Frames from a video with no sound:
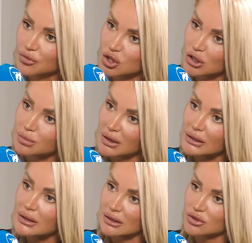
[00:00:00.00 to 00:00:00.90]
So they'd been
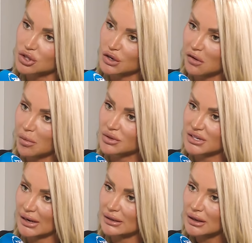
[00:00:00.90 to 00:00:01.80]
in the industry for about
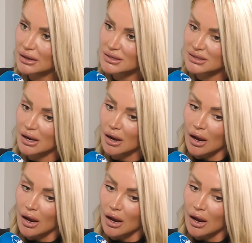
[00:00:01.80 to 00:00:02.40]
ten years.